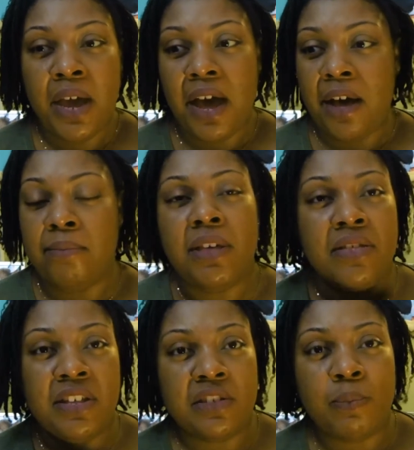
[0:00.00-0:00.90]
Um,
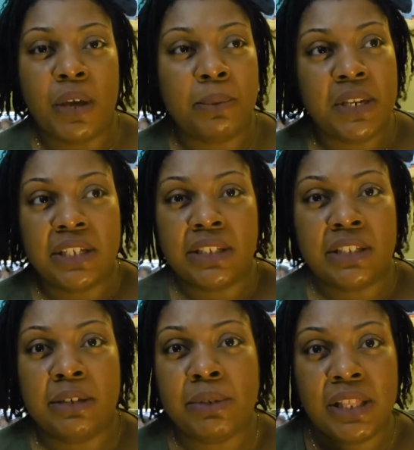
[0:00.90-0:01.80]
this baby doesn't
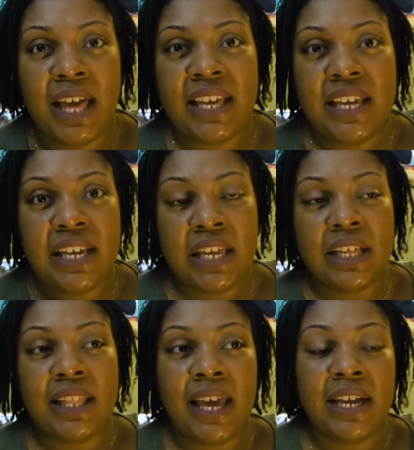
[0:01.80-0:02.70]
seem to like eating
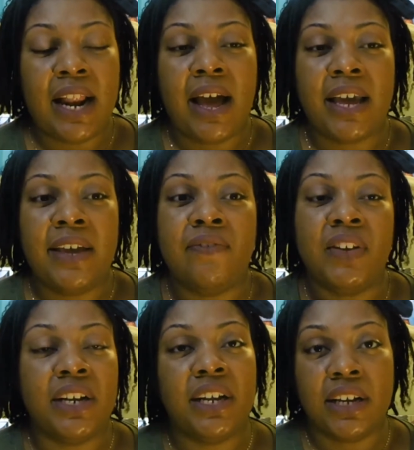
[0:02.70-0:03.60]
late. I get
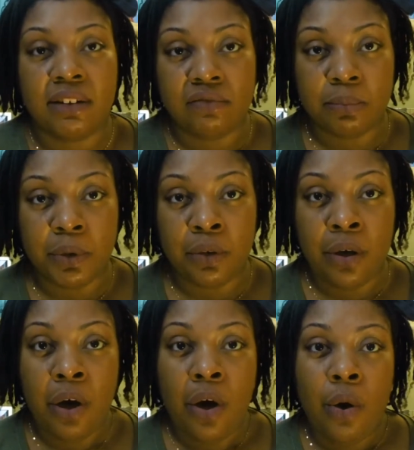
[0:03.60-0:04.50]
very uncomfortable
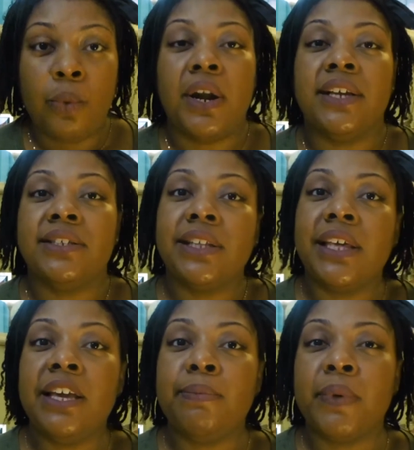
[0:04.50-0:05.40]
when I
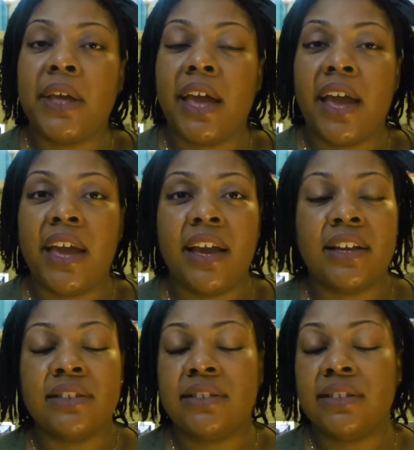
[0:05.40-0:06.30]
sleep
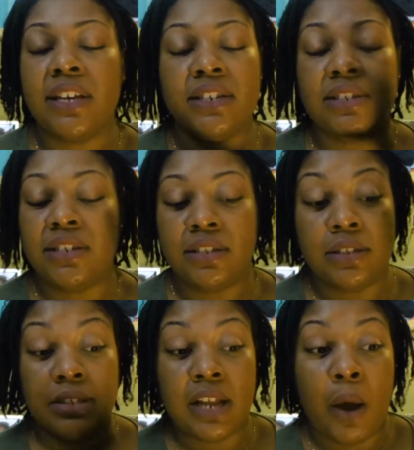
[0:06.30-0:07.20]
and it just
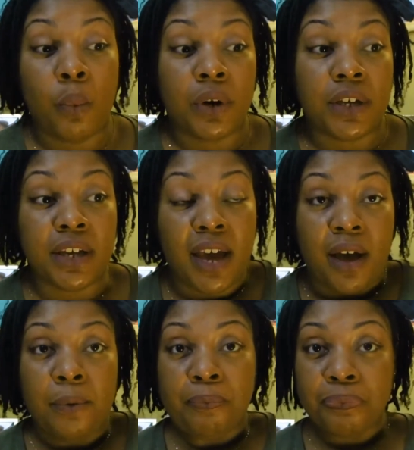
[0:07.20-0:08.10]
is not working
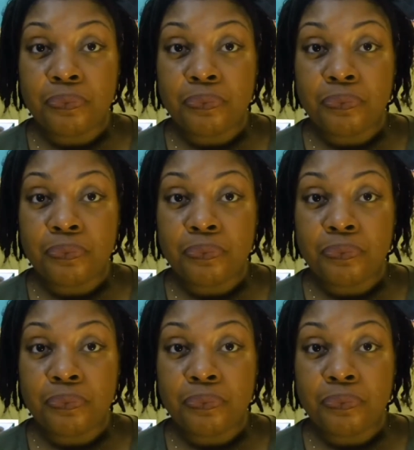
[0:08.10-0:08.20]
out.